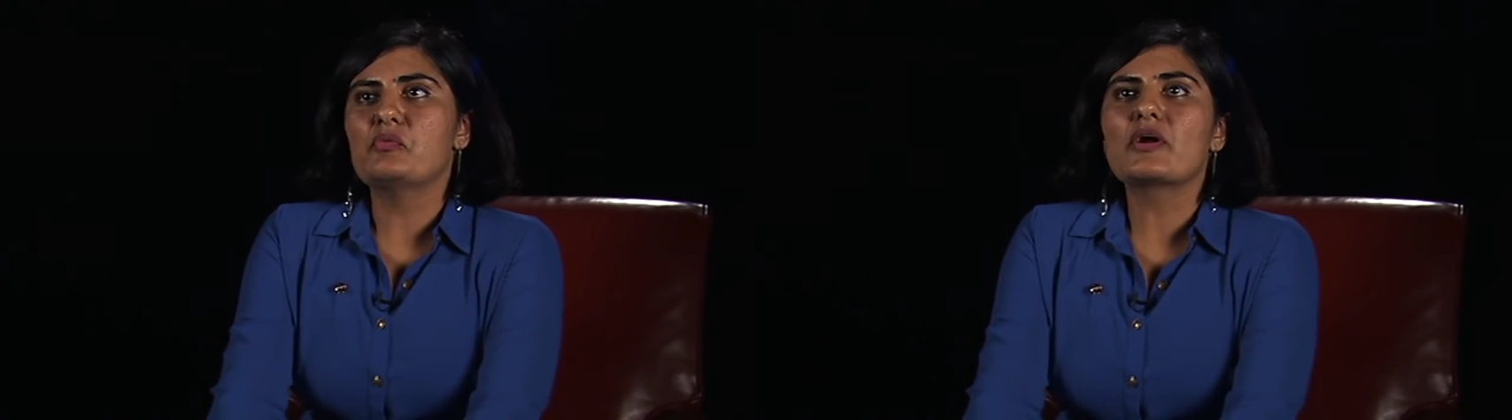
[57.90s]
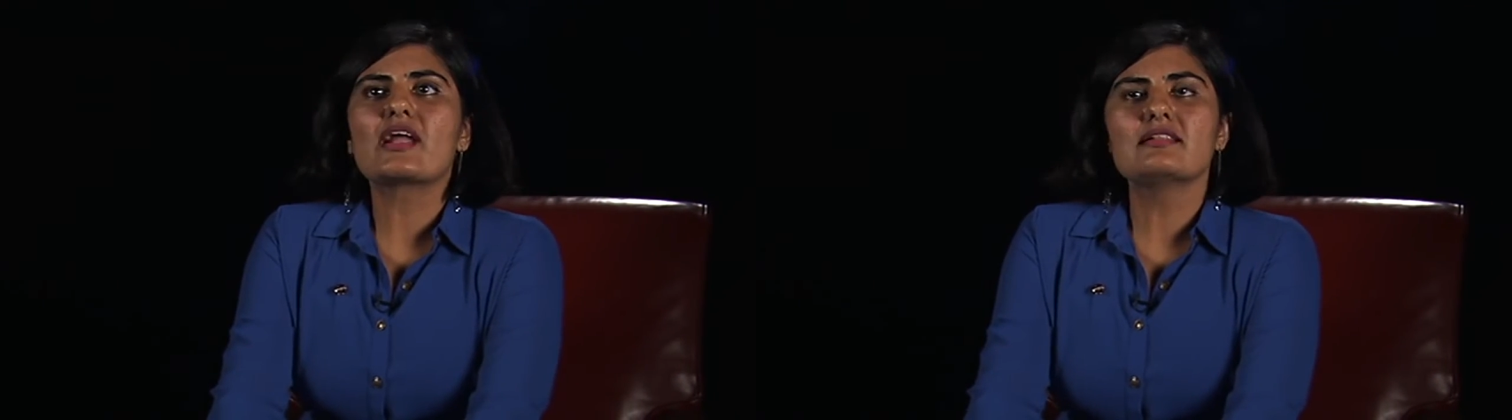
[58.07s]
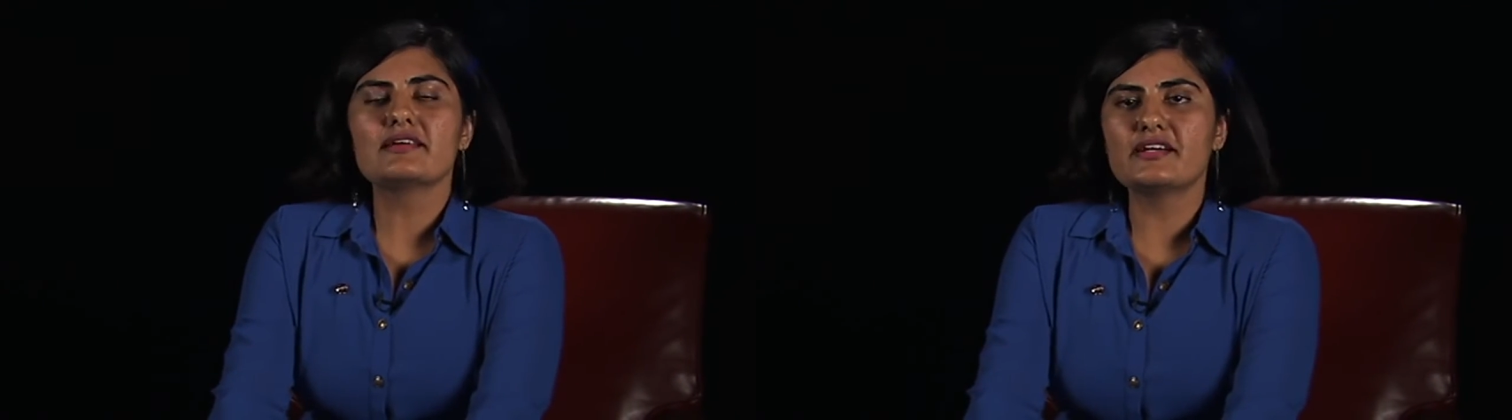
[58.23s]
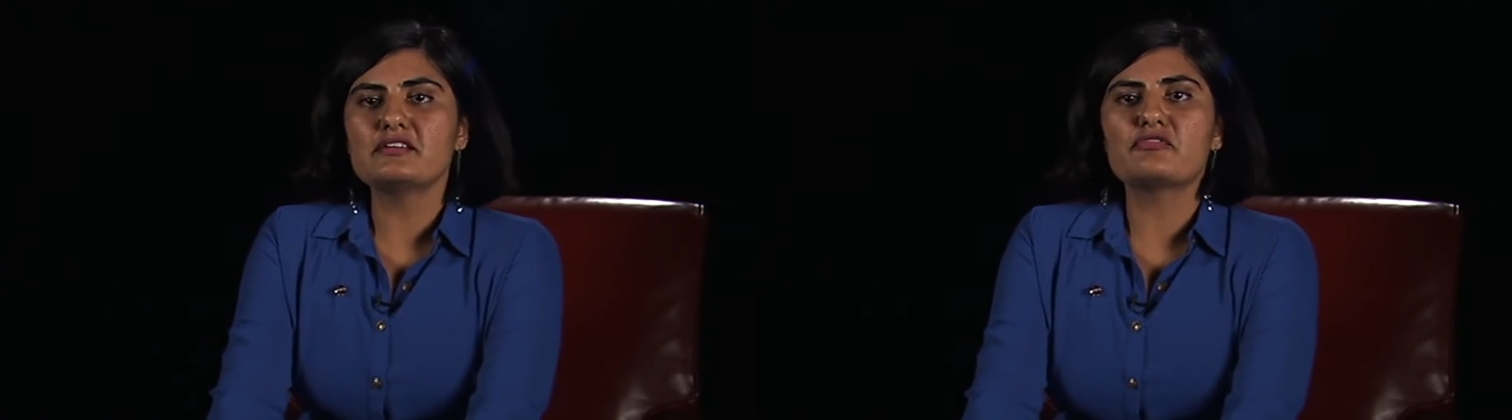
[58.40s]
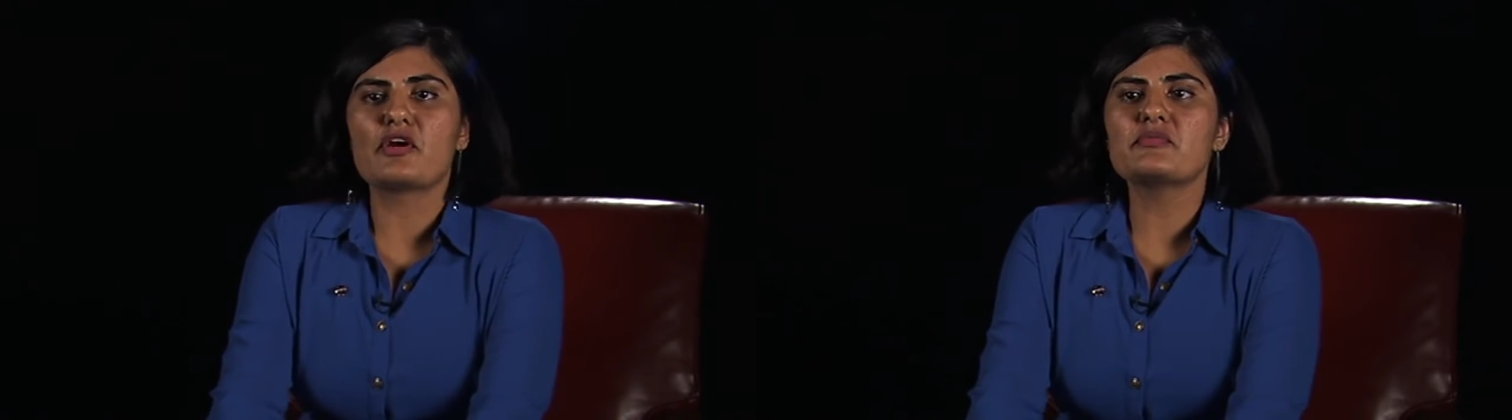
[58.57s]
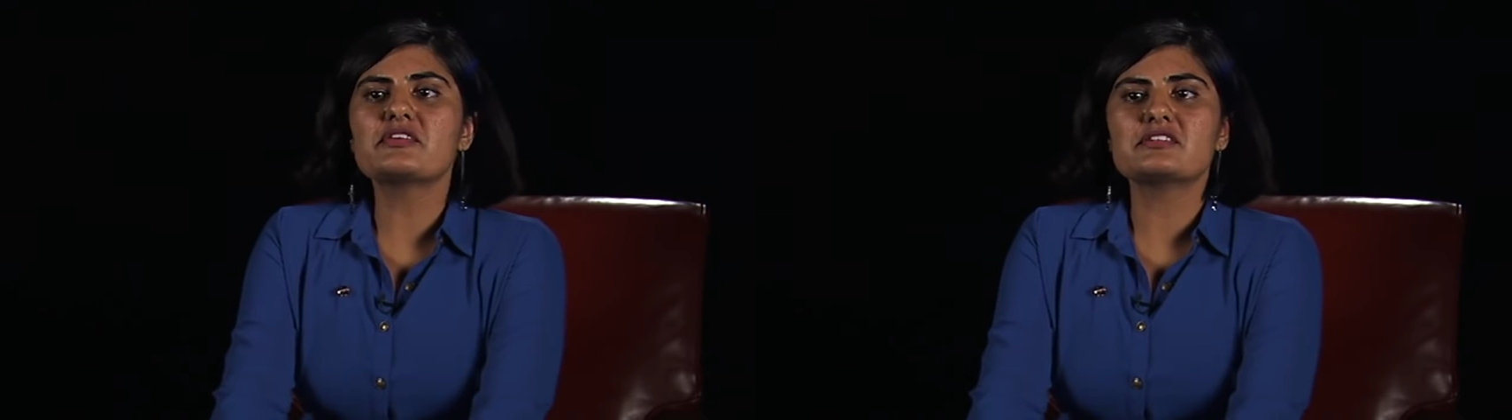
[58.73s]
what I learned
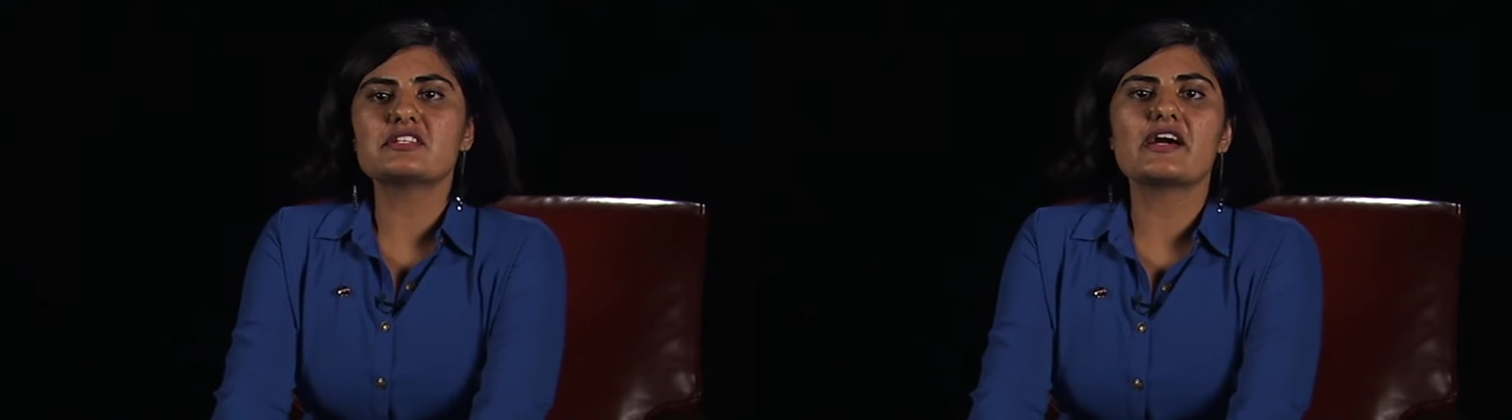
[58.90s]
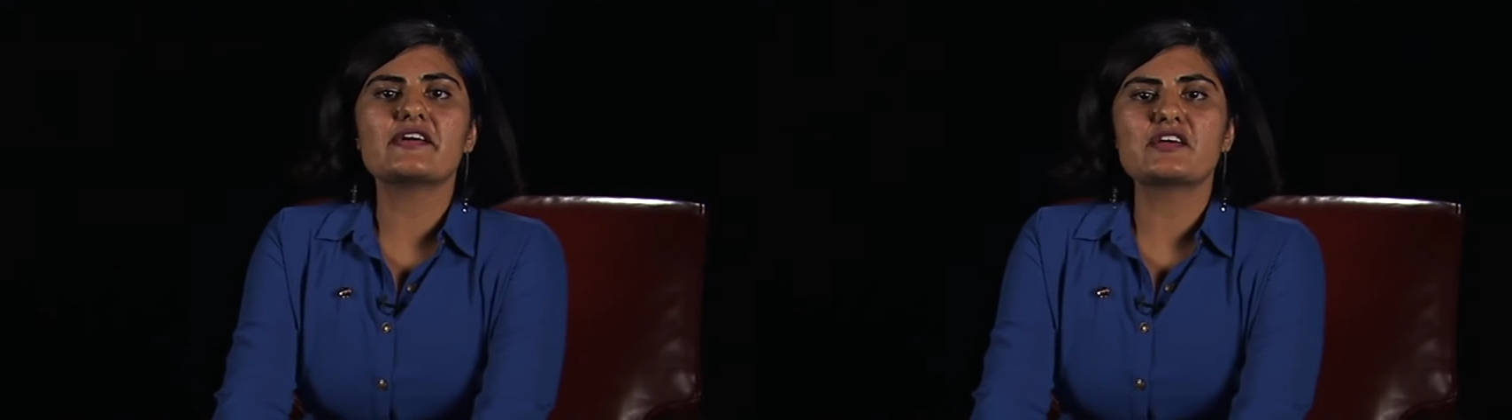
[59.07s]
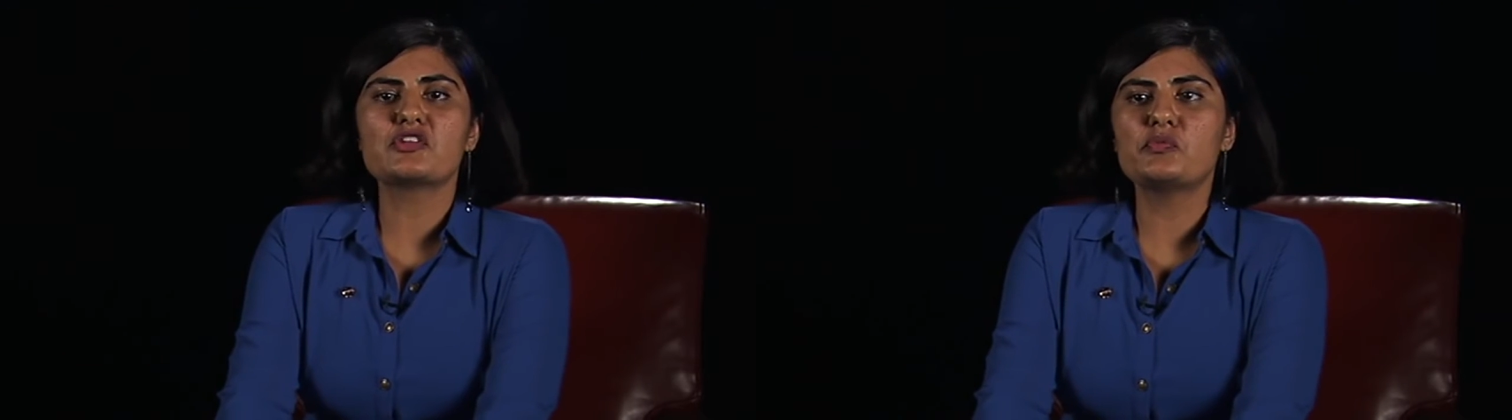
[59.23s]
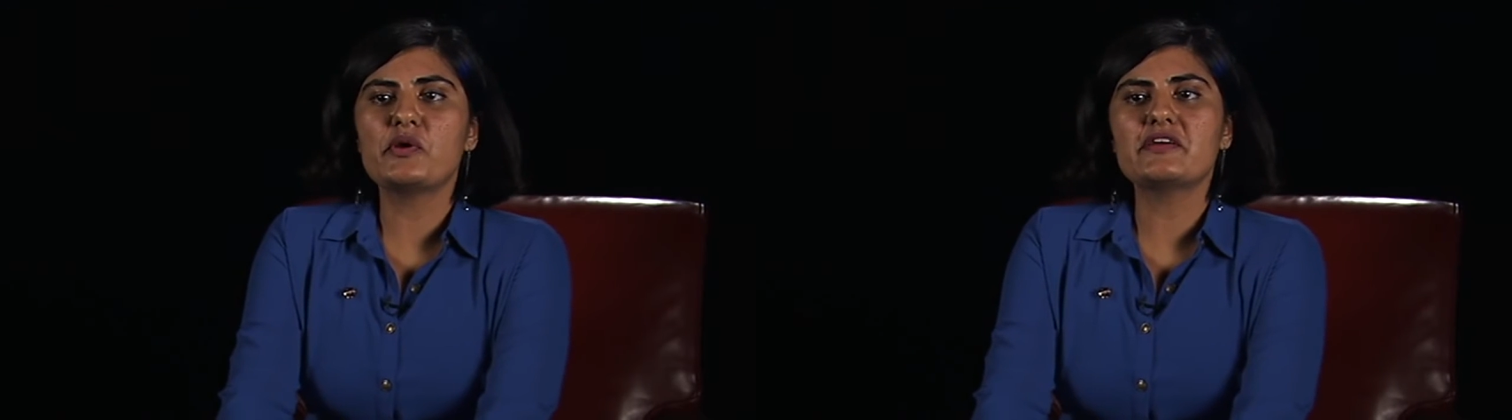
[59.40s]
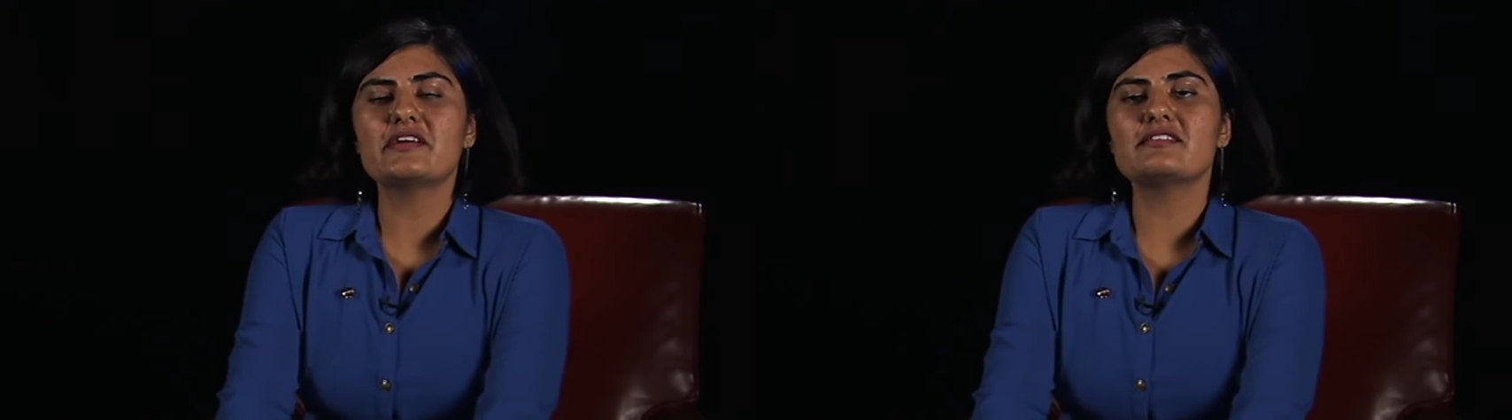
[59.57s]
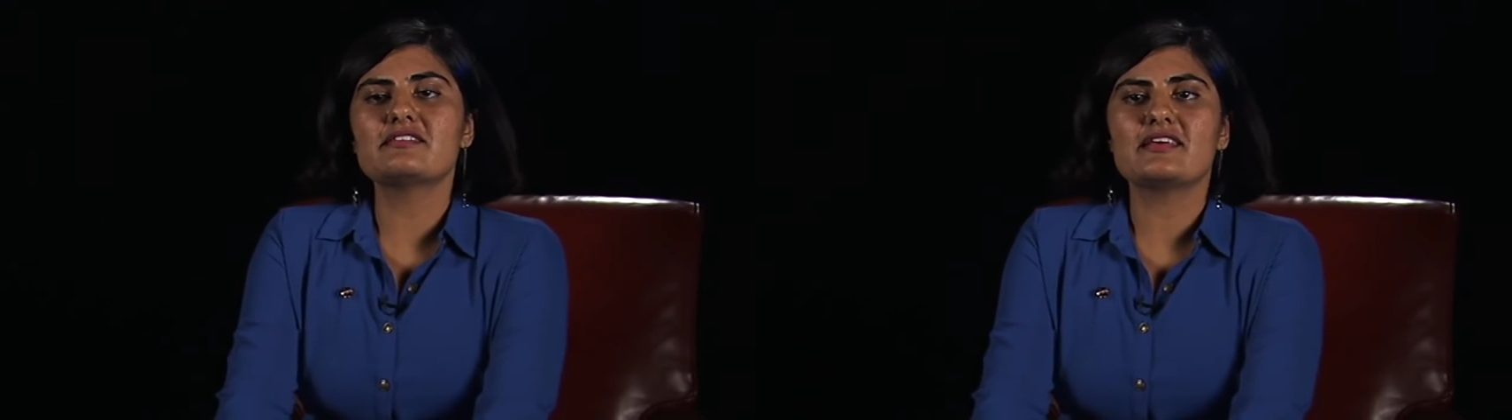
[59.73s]
from this entire
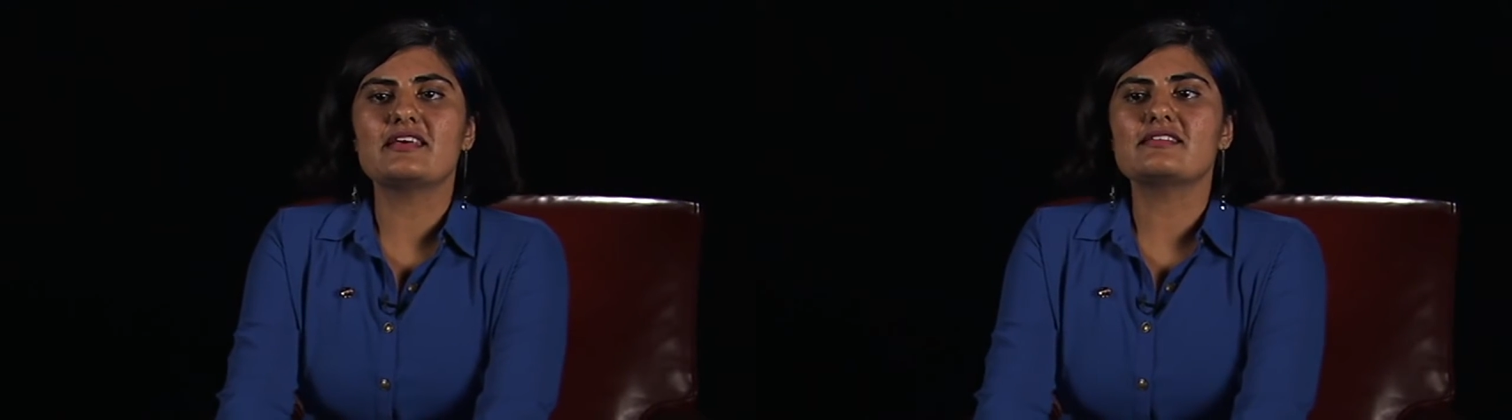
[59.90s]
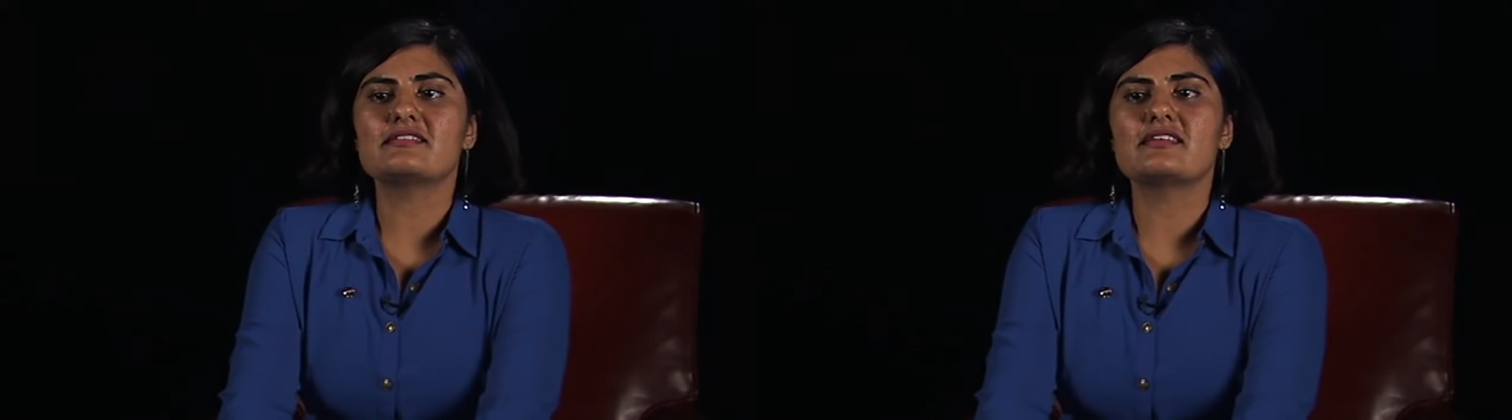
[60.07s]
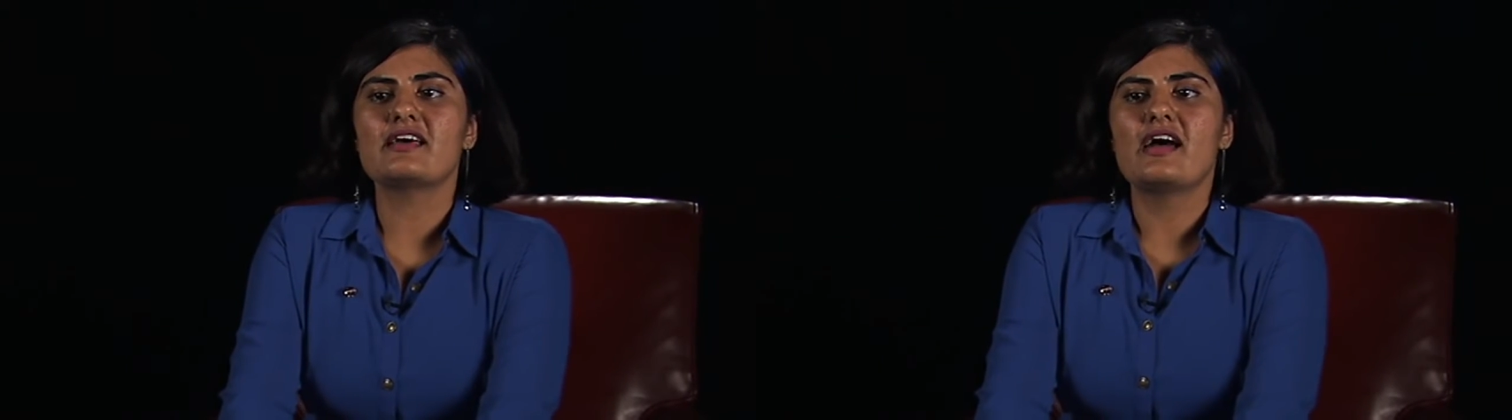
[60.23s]
experience is